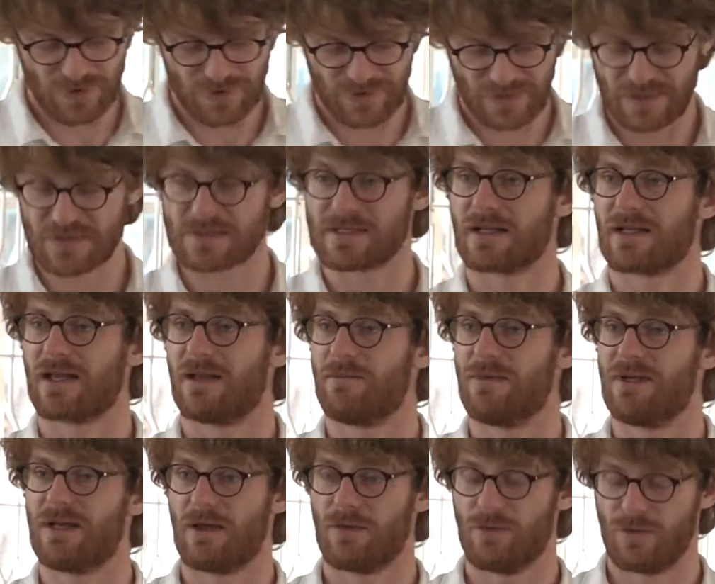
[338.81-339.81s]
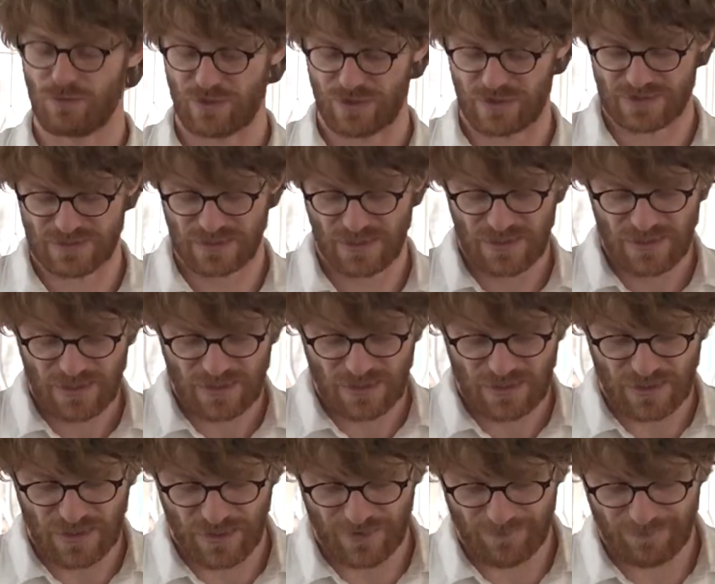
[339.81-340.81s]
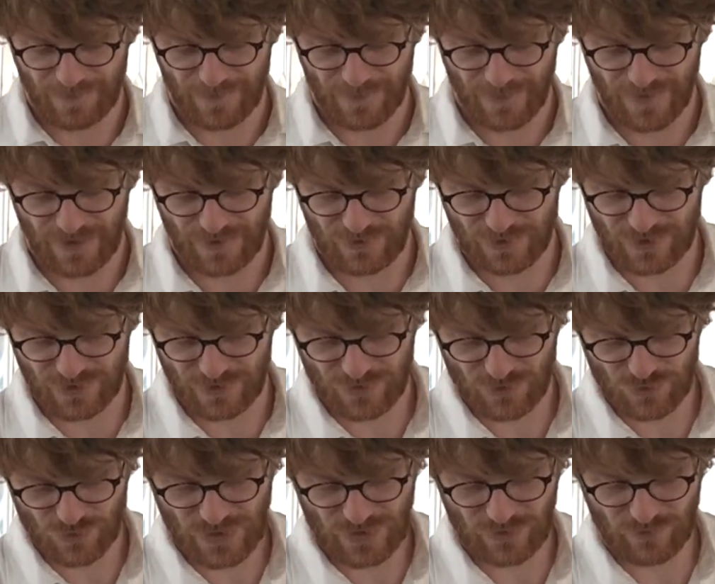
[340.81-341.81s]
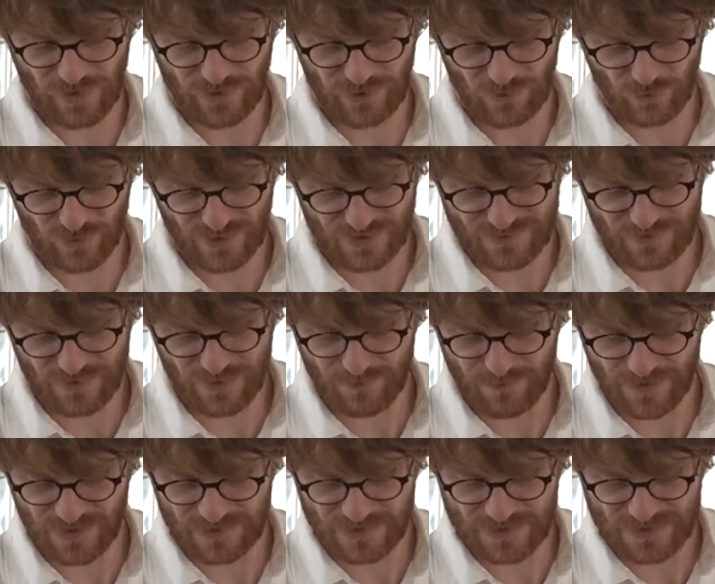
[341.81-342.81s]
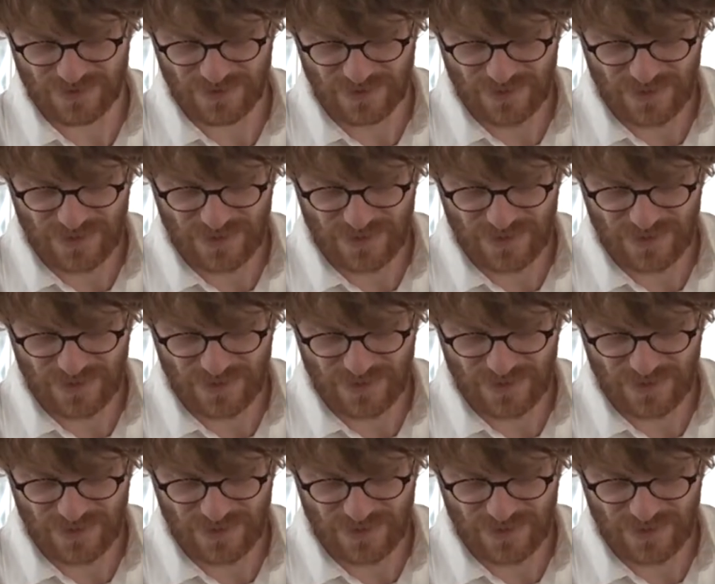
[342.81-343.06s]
The data set can be downloaded, and you can try to run your own experiments.